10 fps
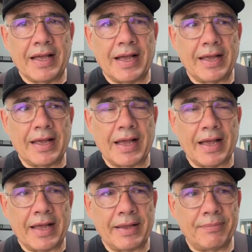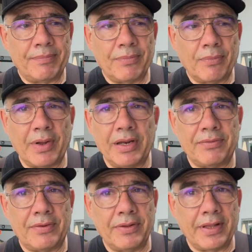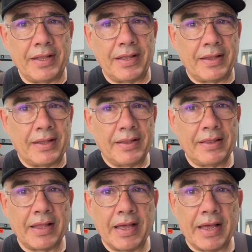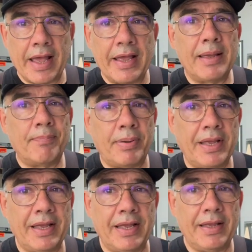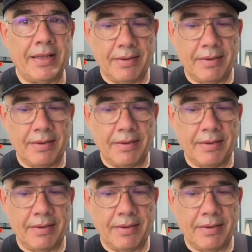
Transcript: I went into the A&P